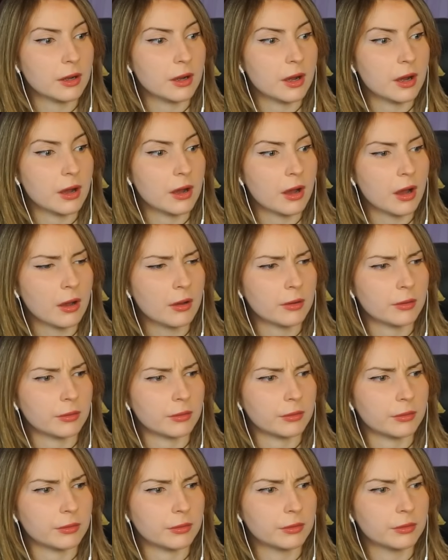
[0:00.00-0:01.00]

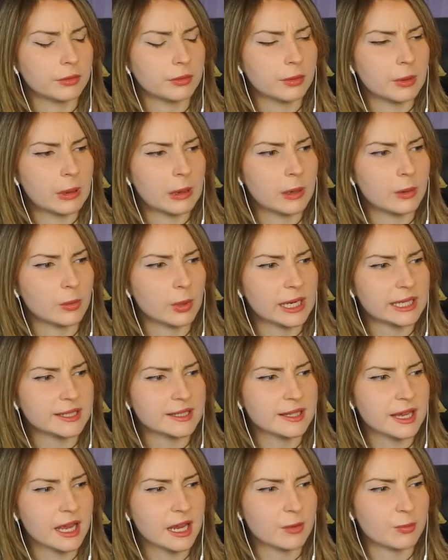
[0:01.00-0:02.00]
Oh, we're at
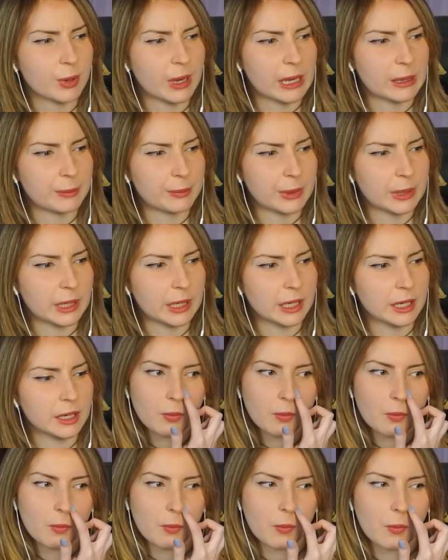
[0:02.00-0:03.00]
Sandpiper.
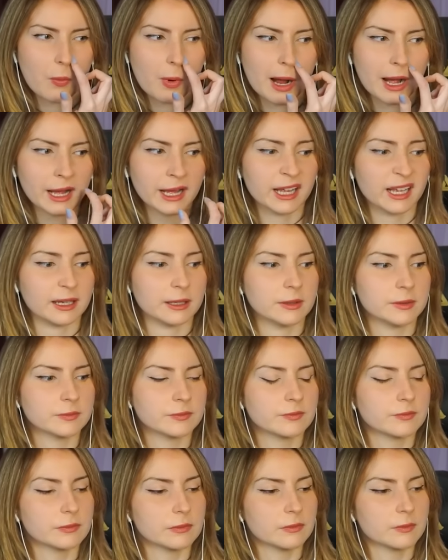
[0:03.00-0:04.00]
Mrs. Landry, you're
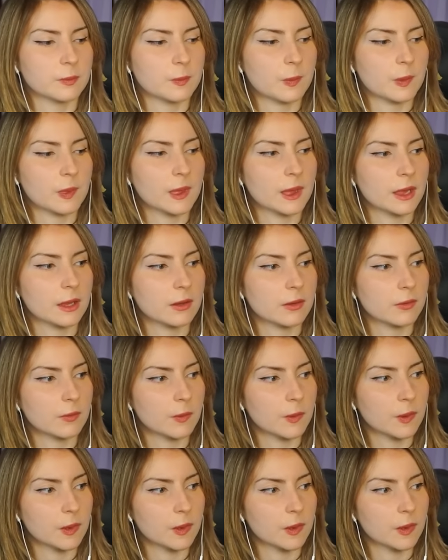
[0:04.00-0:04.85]
looking lovely as